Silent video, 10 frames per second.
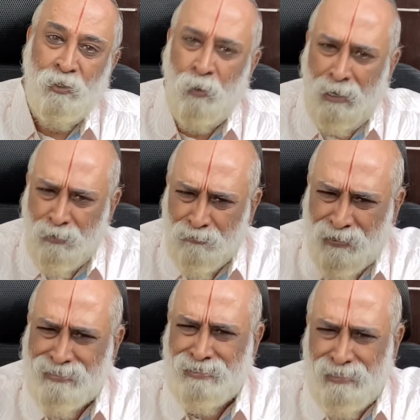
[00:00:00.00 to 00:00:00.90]
You
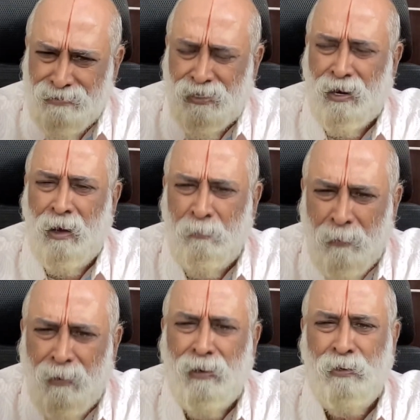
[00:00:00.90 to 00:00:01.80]
to first
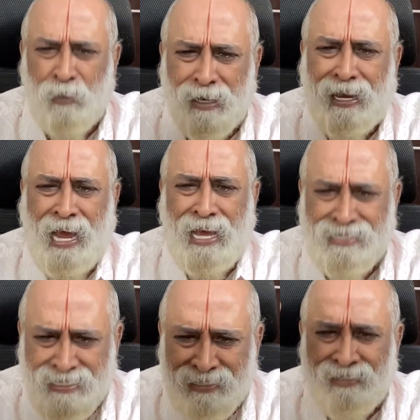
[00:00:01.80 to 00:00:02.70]
drop all your
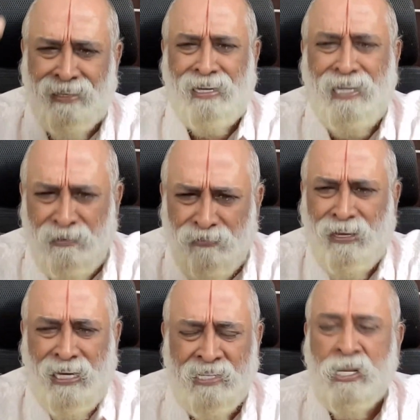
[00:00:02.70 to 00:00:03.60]
caste, creed,
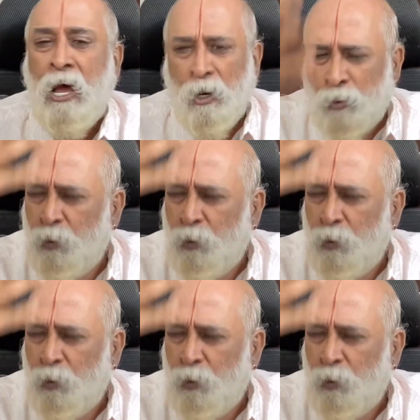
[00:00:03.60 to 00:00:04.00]
feelings.